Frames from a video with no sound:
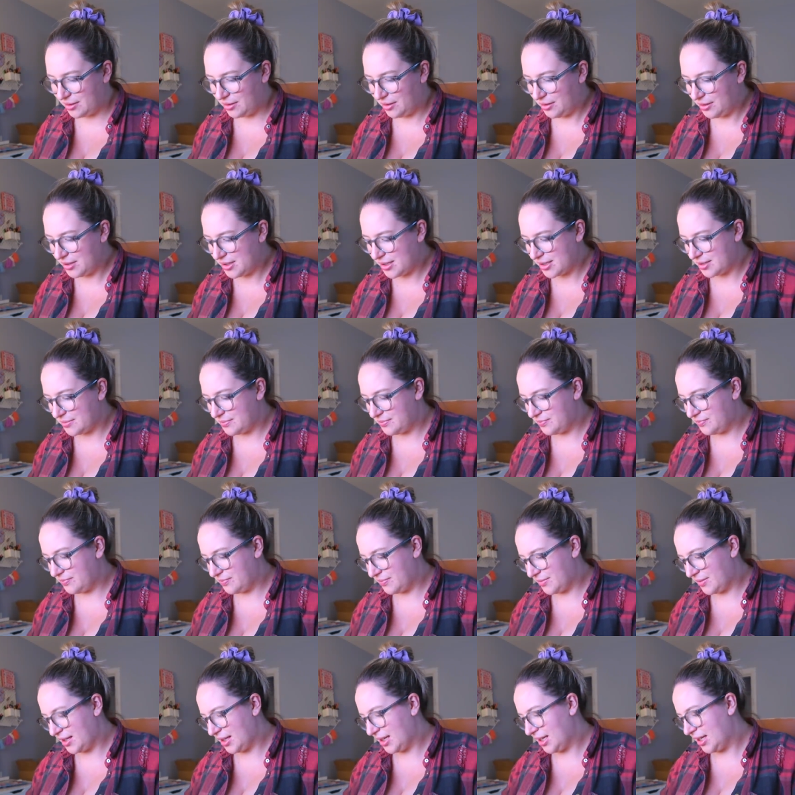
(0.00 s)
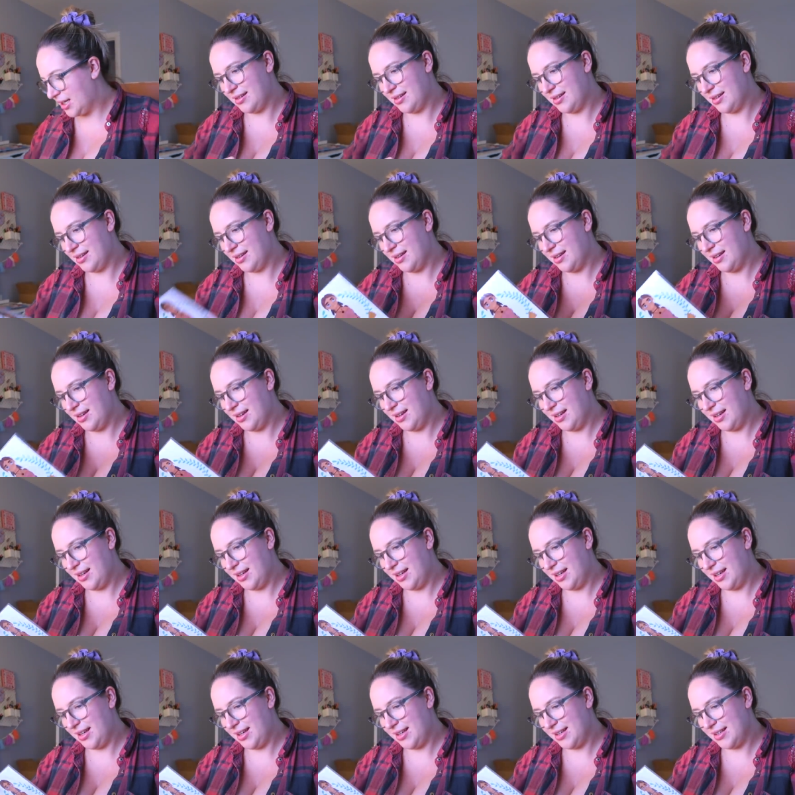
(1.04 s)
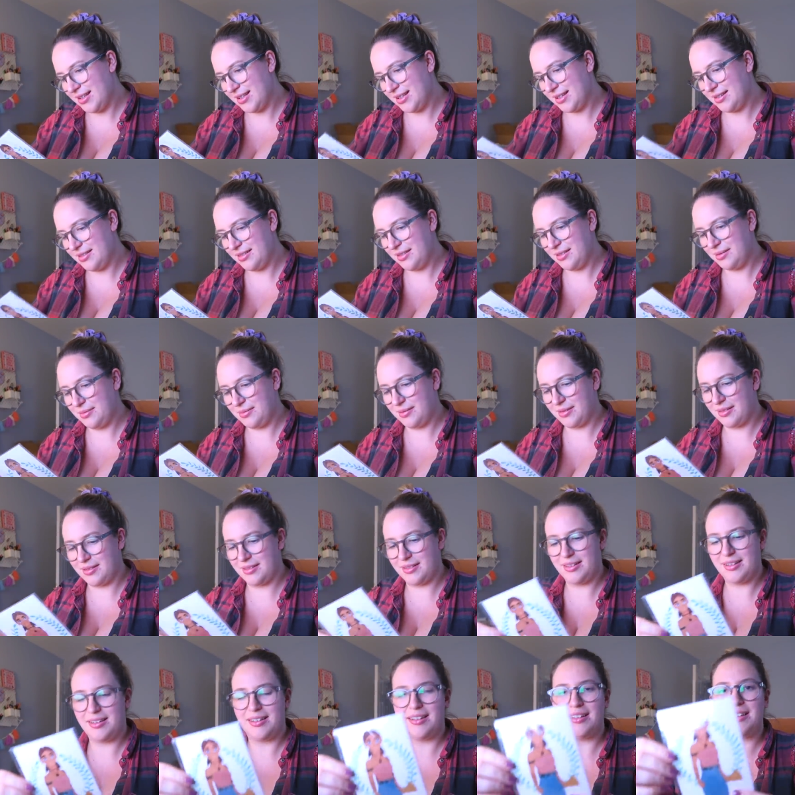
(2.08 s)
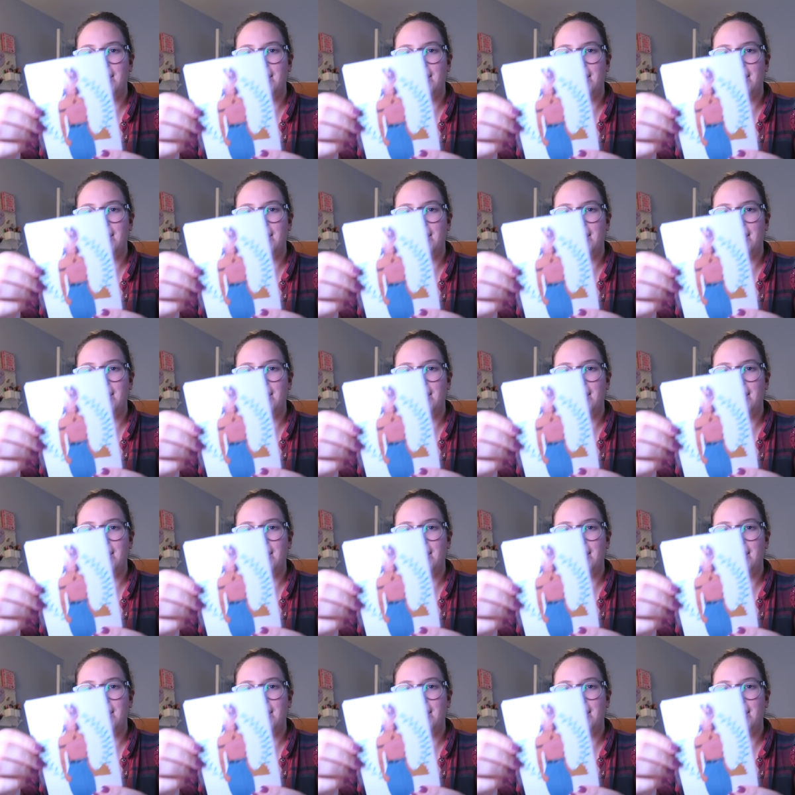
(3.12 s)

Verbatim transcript: awesome. Here's another one.